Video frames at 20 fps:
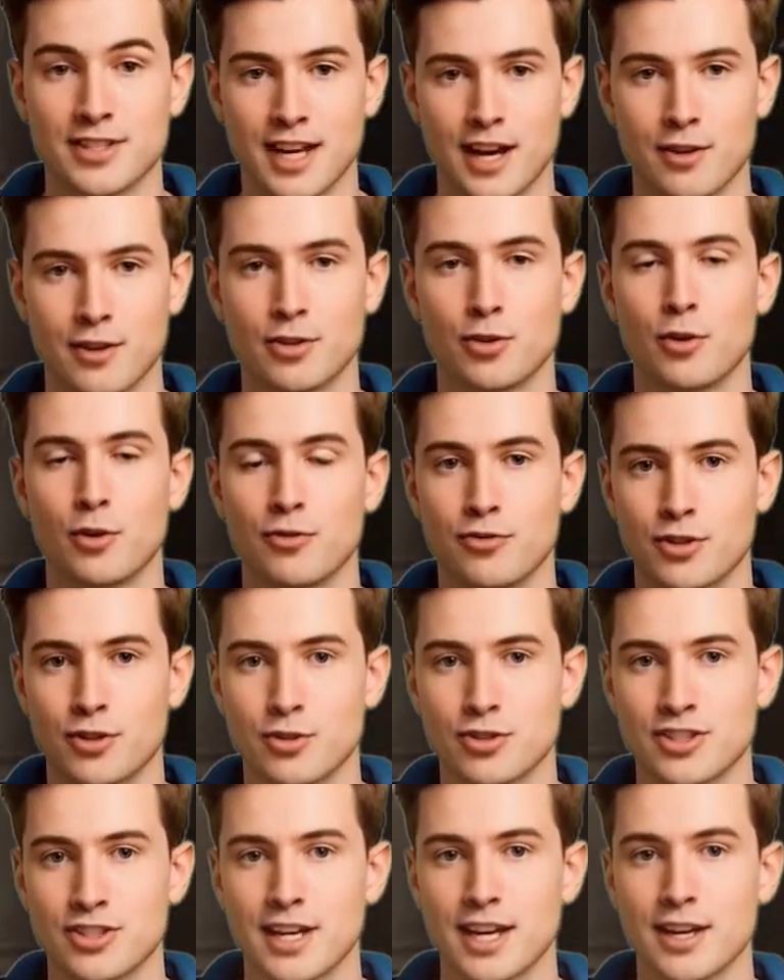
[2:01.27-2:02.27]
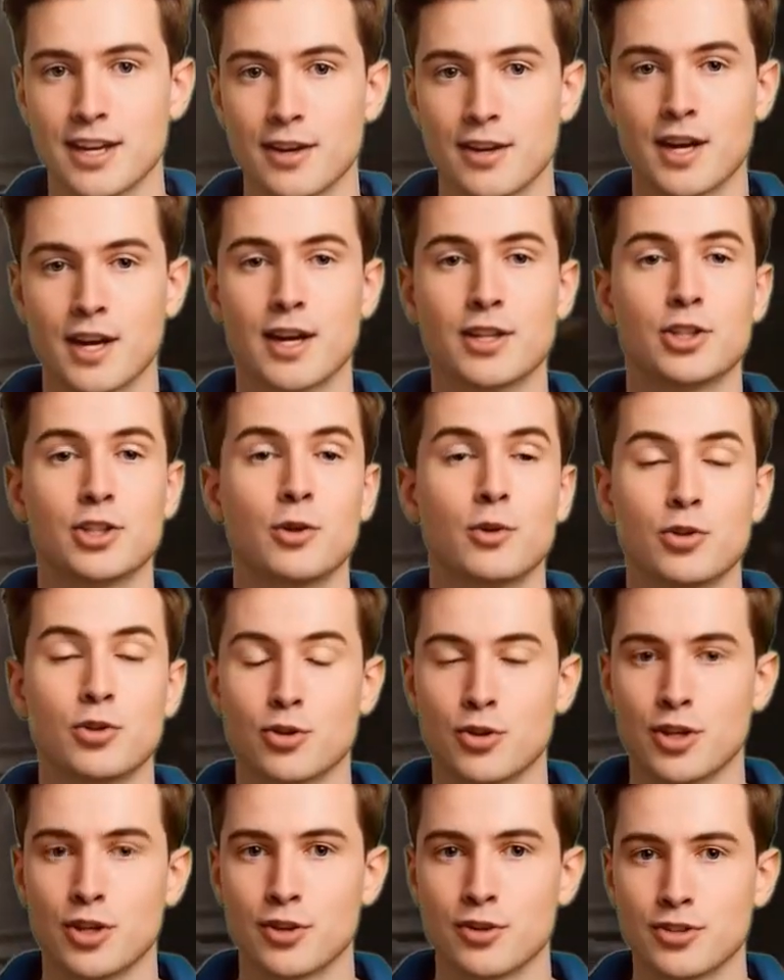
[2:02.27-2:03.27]
down to a few psychological
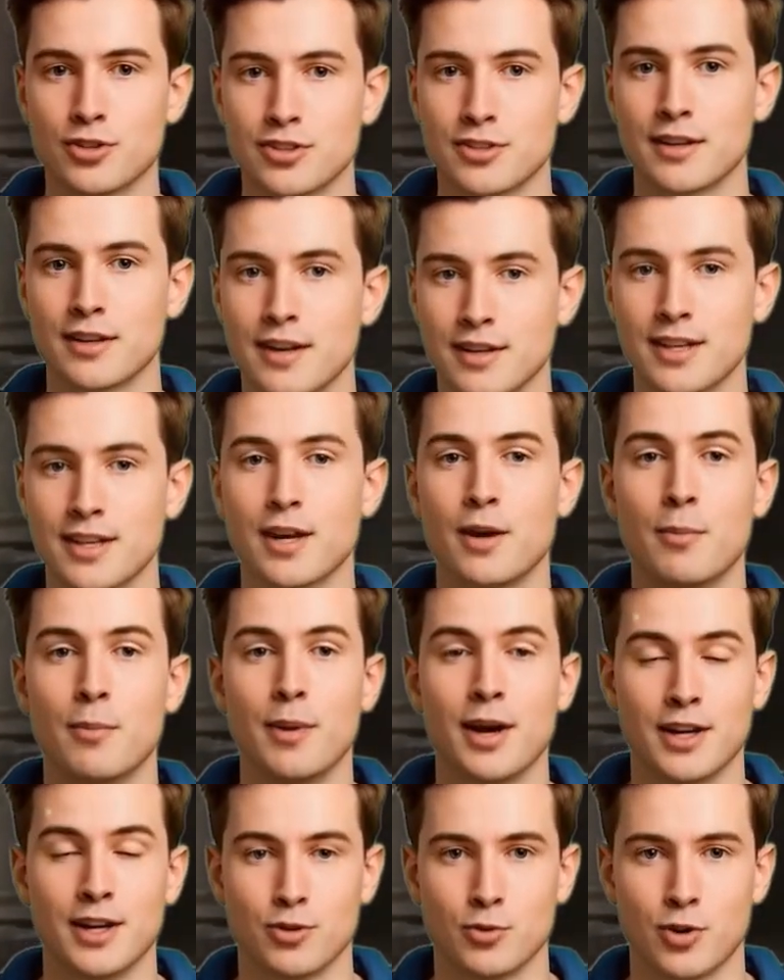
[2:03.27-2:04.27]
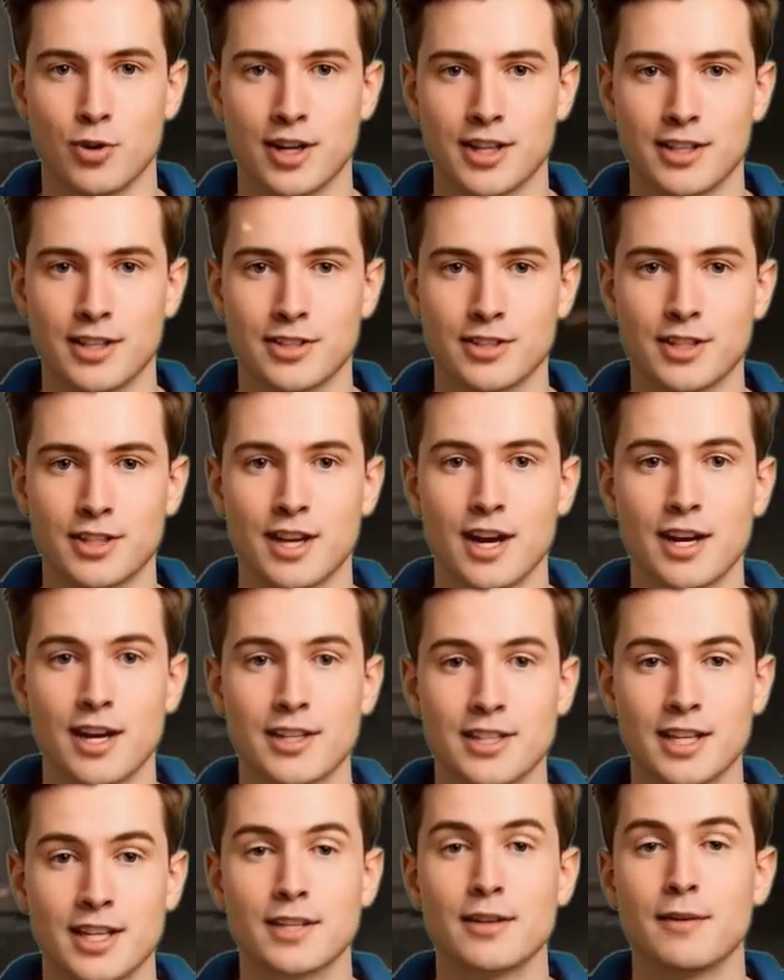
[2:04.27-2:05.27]
triggers that are baked right into the
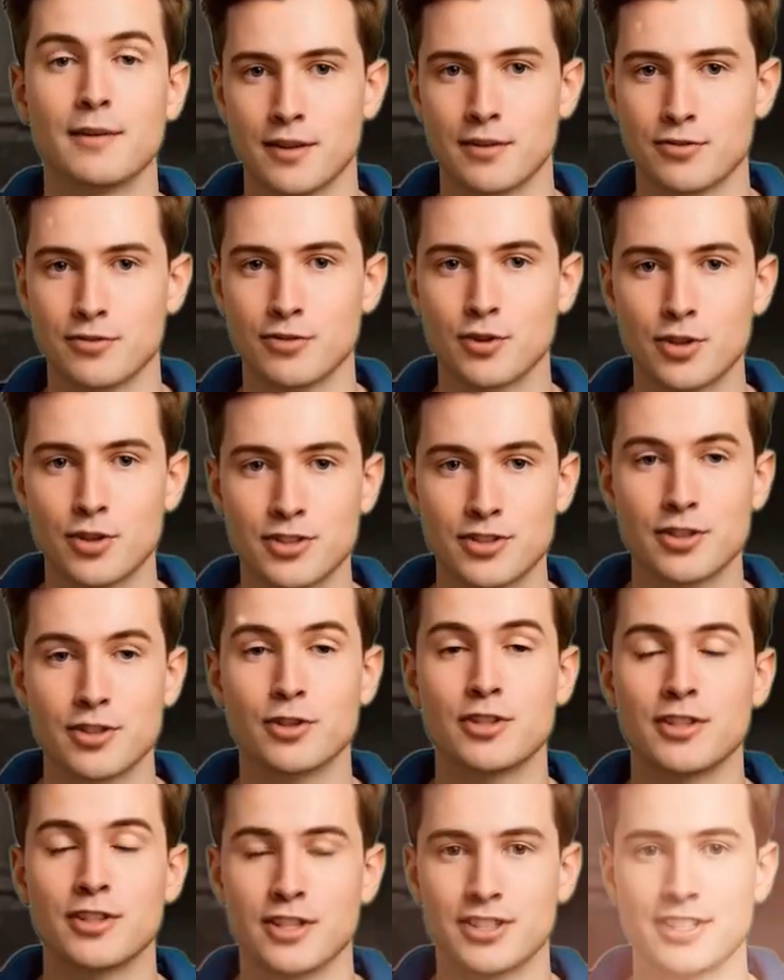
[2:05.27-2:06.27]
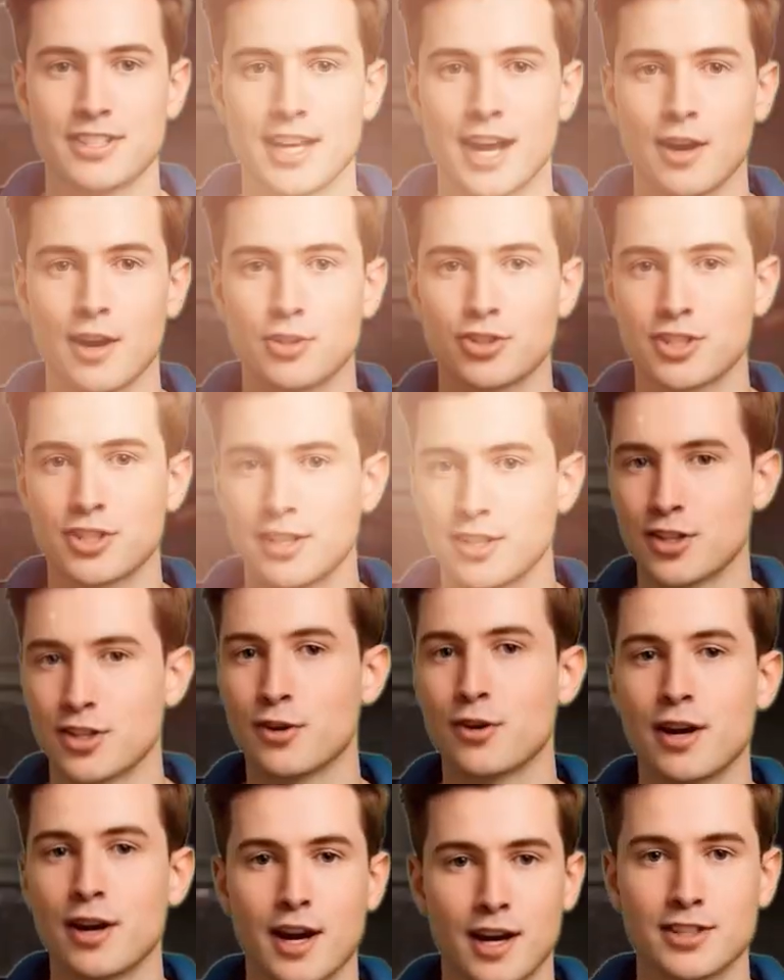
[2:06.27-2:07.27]
content. First, there's nostalgia and
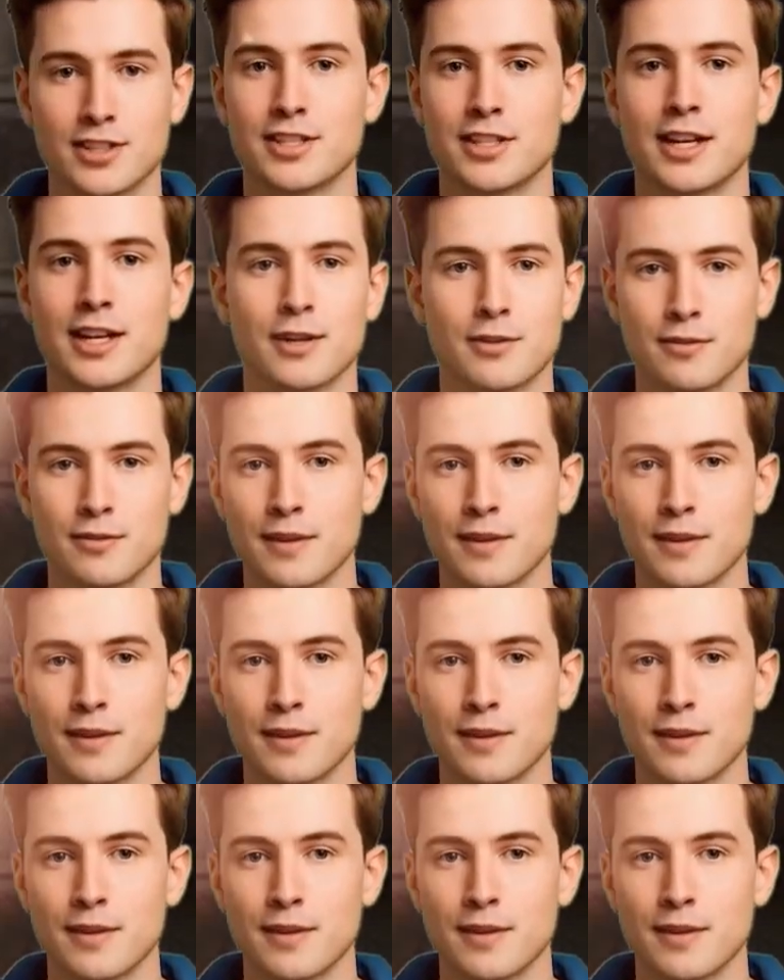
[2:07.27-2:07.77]
curiosity.